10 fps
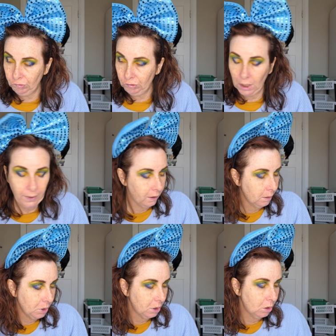I think
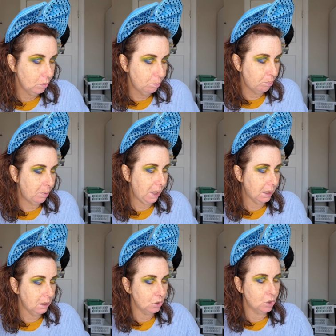I'm going to go
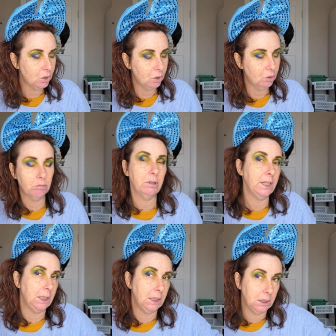back into the
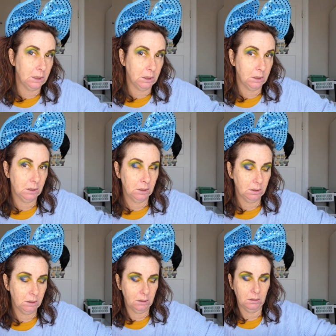green,
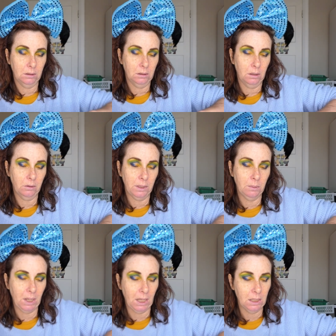the
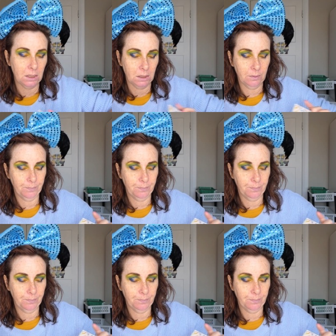green mat.